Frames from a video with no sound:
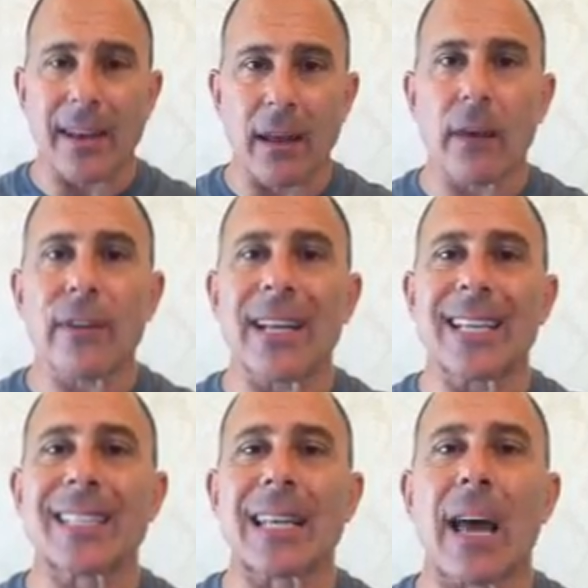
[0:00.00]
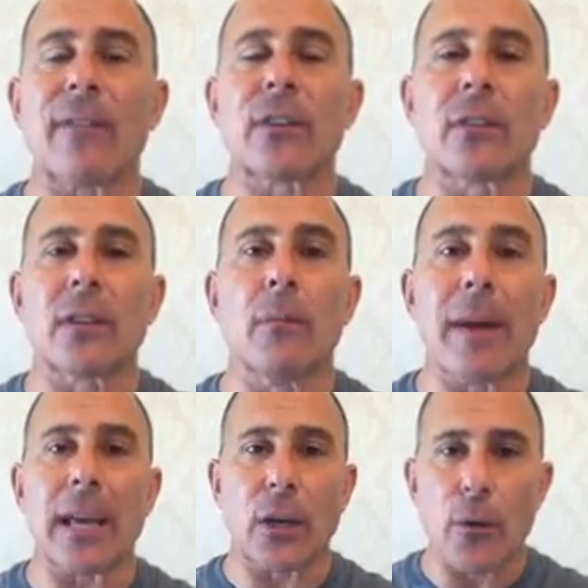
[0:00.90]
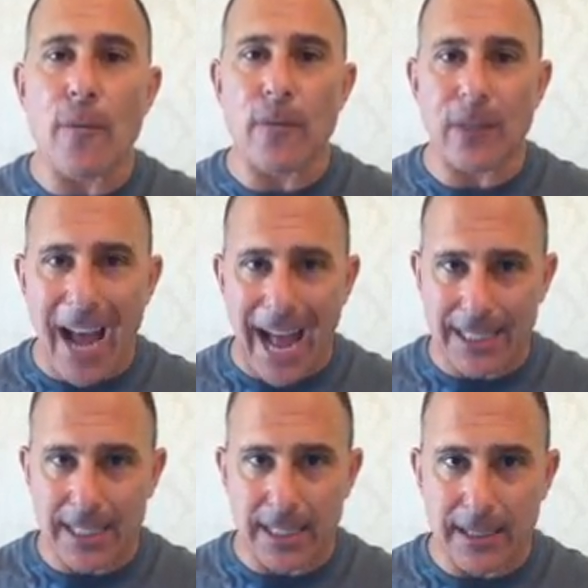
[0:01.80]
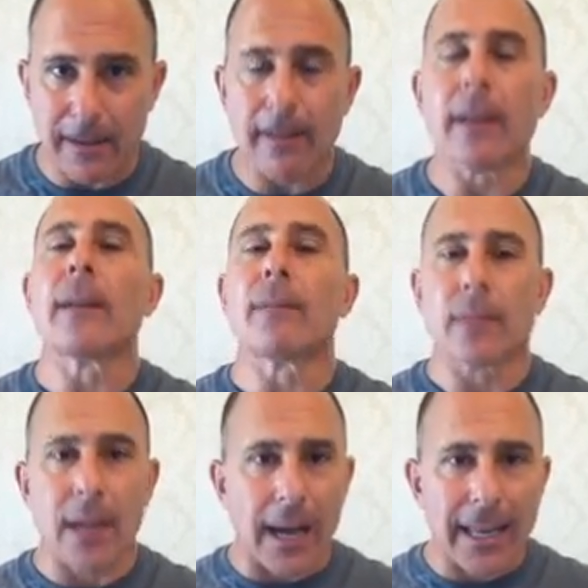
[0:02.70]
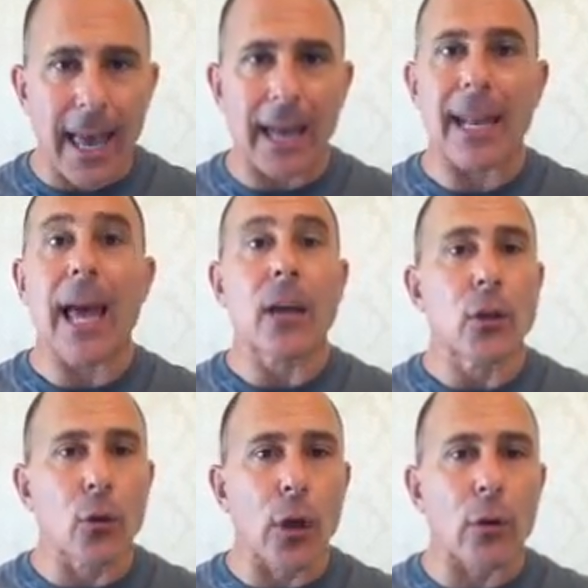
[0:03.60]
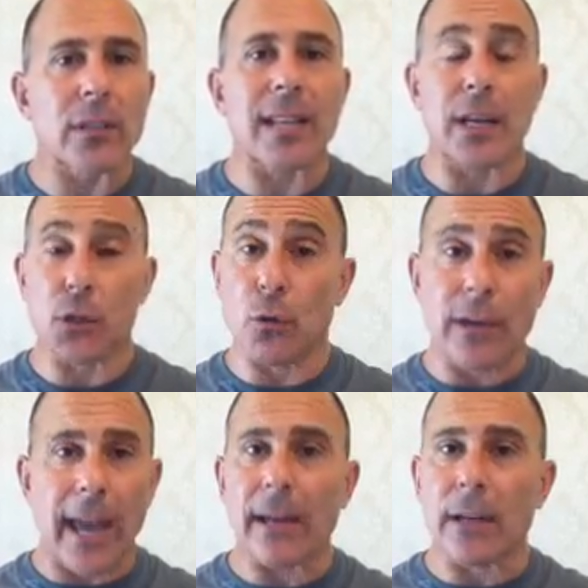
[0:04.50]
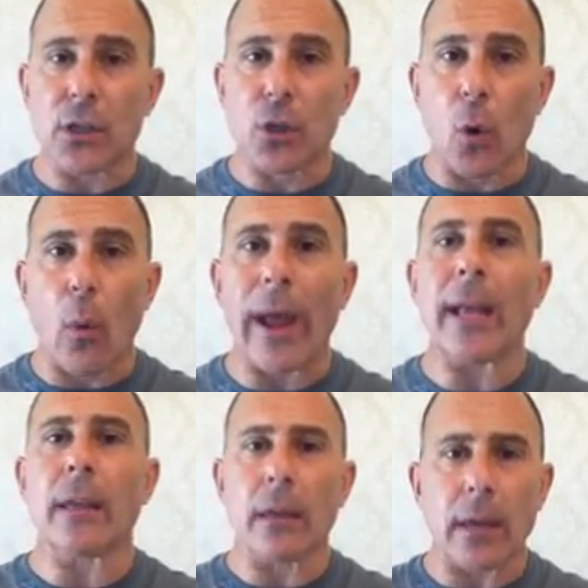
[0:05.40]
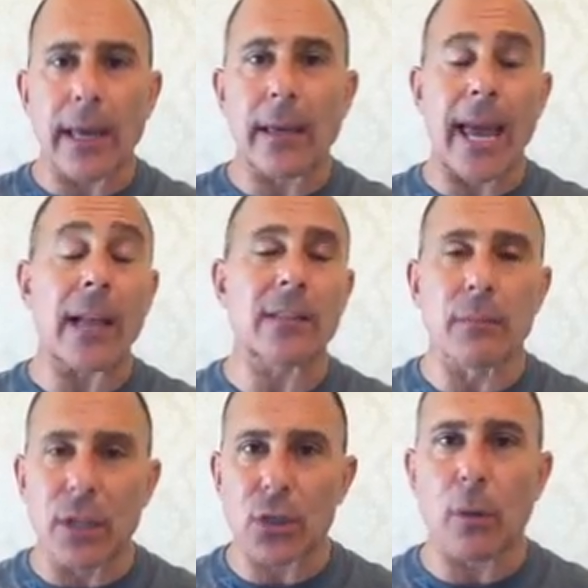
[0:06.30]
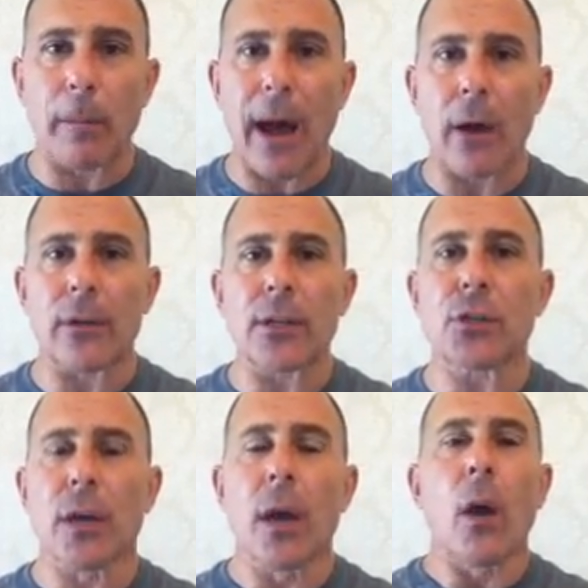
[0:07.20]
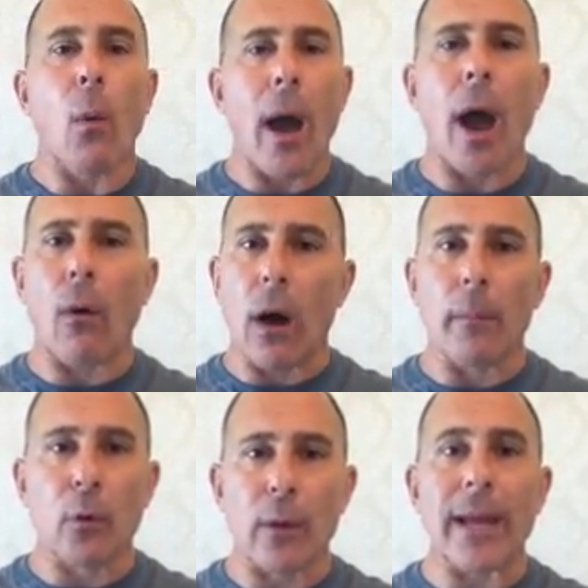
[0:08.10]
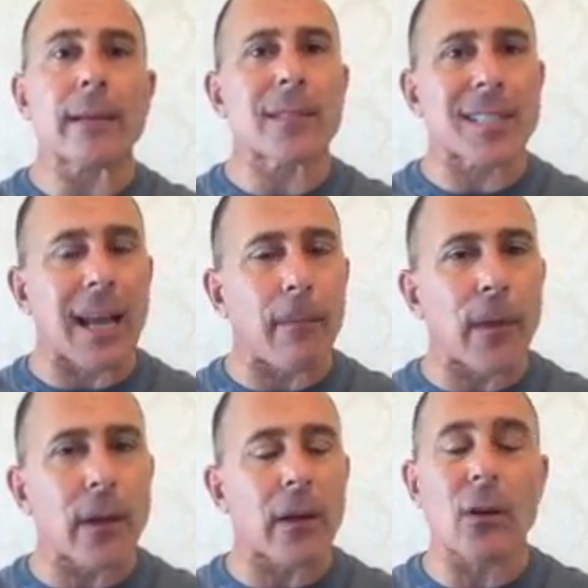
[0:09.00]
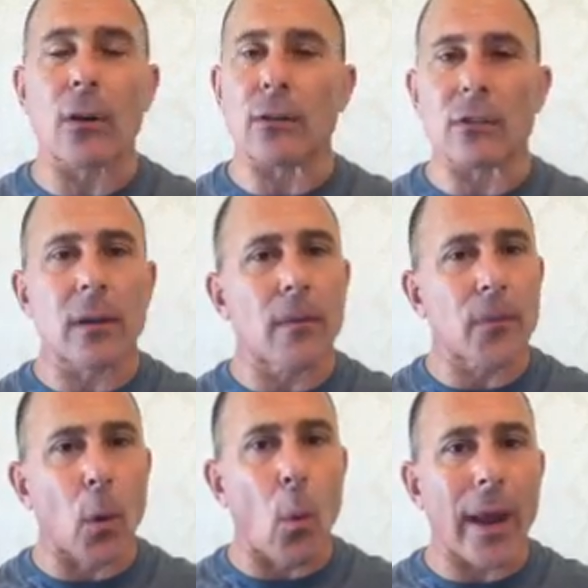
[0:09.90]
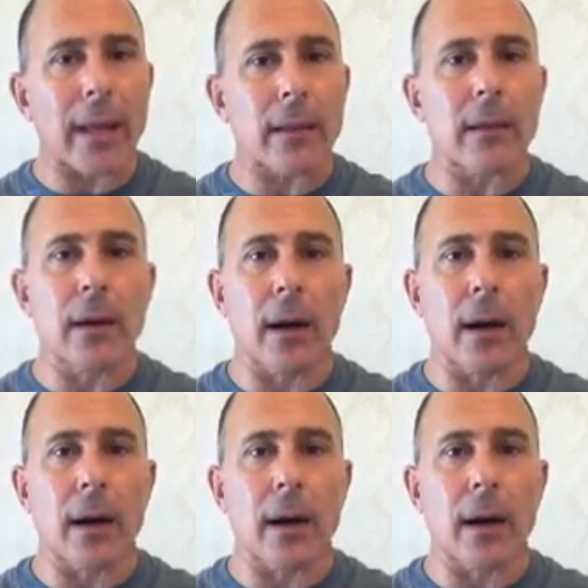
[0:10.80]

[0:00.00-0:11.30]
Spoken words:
and none of it is left to make you fat. Again, you'll notice that as you gain additional weight, you gain some additional poundage. Wow, I'm great. Same thing occurs. The weight